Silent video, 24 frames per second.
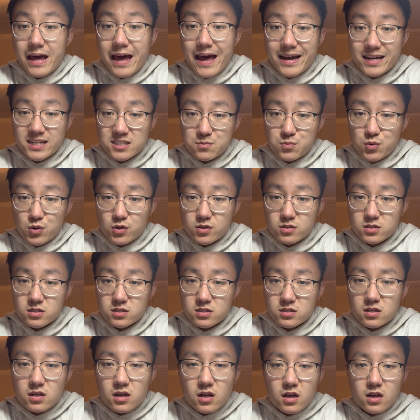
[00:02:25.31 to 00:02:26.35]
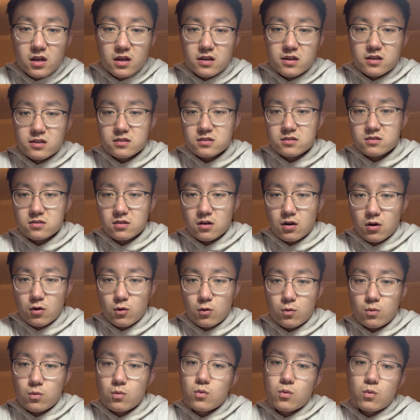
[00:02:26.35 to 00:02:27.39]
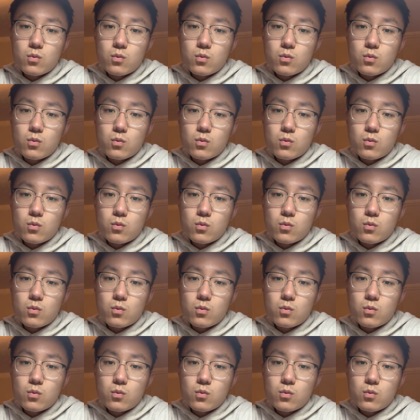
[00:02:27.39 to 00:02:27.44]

experts. So